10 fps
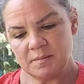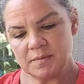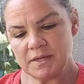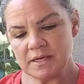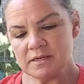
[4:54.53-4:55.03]

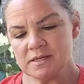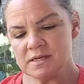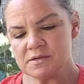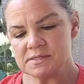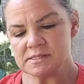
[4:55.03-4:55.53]
But I could
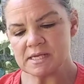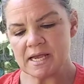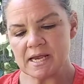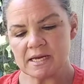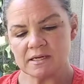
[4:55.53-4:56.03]
hear his
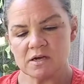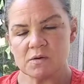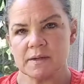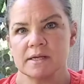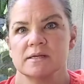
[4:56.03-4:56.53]
cane
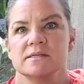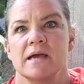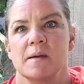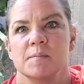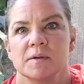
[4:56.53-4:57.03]
going
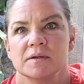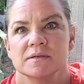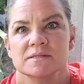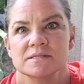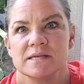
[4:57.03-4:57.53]
tap,
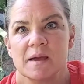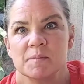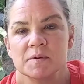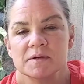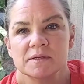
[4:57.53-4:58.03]
tap,
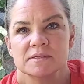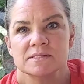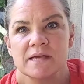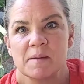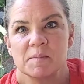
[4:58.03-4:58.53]

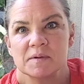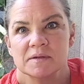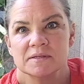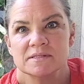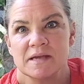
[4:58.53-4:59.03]
tap,
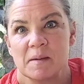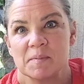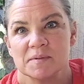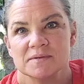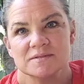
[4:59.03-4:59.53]
tap,
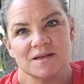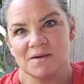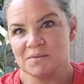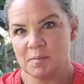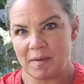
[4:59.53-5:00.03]

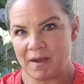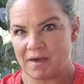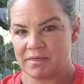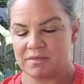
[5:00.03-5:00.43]
down the path.